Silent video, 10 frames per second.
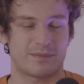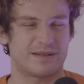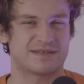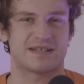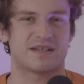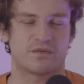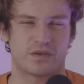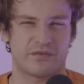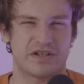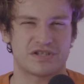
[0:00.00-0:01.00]
been seeing through
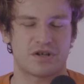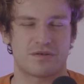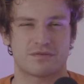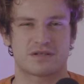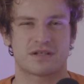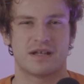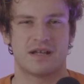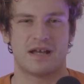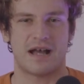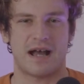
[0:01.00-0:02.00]
the videos,
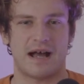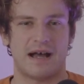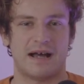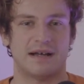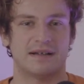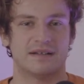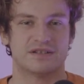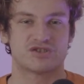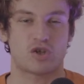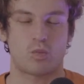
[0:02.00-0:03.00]
are
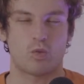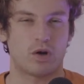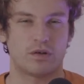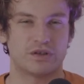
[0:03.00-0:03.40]
somewhat